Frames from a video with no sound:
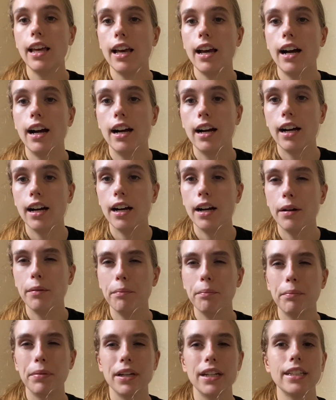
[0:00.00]

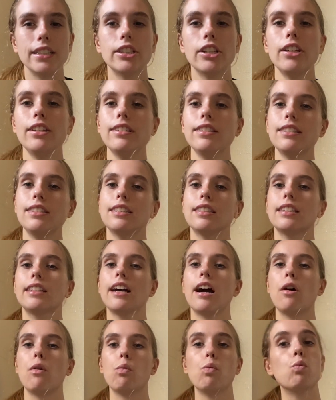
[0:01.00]
But it just
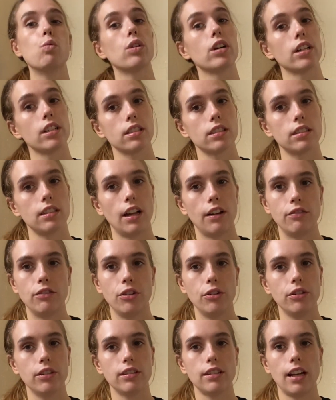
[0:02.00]
got worse.
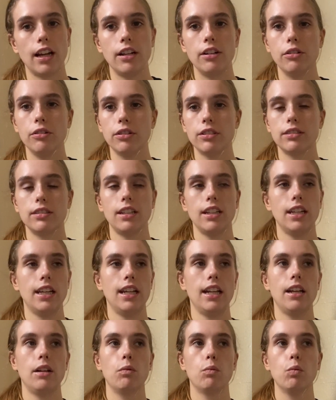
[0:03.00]
I noticed it
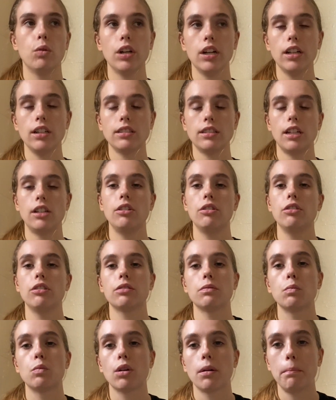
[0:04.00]
getting worse. I
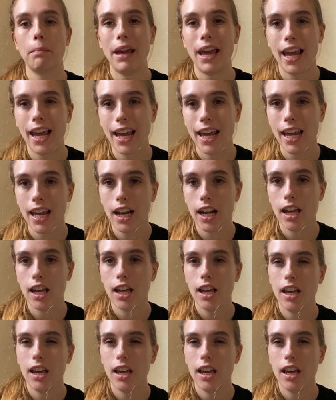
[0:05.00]
noticed more pain.